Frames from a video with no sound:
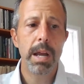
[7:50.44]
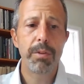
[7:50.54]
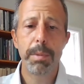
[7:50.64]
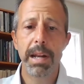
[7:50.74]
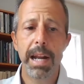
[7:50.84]

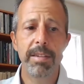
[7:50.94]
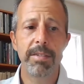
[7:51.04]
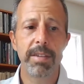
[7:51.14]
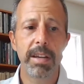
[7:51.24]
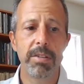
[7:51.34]
From the
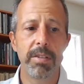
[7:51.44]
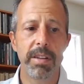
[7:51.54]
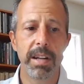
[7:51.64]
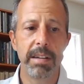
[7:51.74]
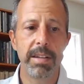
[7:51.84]

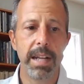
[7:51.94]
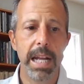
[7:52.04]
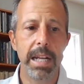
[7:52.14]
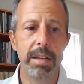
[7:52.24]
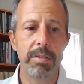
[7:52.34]
1960s and
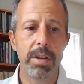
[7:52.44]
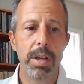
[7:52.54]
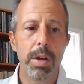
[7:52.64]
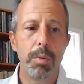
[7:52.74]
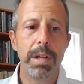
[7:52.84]
1980s,
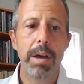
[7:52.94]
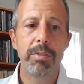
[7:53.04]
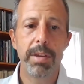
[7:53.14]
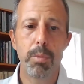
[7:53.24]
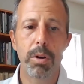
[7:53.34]
we now
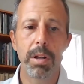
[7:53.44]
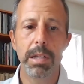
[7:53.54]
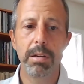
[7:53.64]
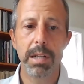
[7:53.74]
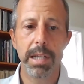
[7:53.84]
see more
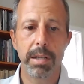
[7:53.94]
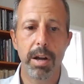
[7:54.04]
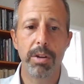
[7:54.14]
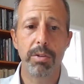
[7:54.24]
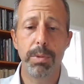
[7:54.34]
clearly the
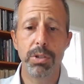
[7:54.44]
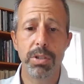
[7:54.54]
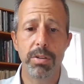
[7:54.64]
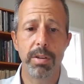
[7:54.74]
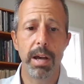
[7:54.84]

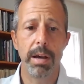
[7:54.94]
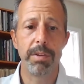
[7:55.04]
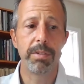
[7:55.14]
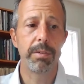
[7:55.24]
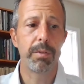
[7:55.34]
contributions
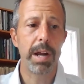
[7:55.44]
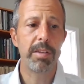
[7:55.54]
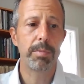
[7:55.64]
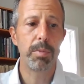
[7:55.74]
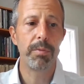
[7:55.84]
of the civil
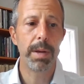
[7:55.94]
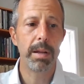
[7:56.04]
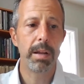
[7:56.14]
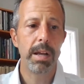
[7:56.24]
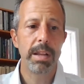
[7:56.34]
rights
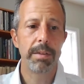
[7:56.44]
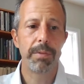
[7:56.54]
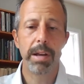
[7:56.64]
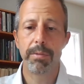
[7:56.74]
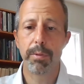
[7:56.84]
movement, the
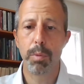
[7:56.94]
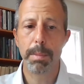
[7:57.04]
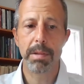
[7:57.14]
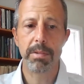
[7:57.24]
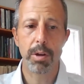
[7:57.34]
fights for
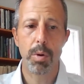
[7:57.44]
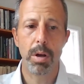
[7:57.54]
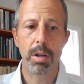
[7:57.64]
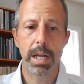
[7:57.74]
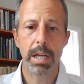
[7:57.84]
women's
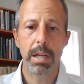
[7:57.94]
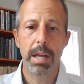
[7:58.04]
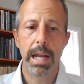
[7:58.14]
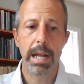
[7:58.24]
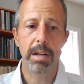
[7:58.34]
equality,
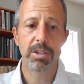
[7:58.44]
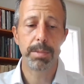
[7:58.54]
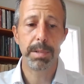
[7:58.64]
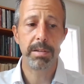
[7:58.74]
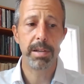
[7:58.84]
and
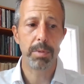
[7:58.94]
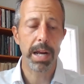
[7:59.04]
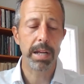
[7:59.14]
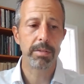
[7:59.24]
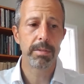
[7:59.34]
LGBT
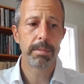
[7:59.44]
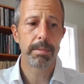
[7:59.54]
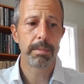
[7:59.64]
rights.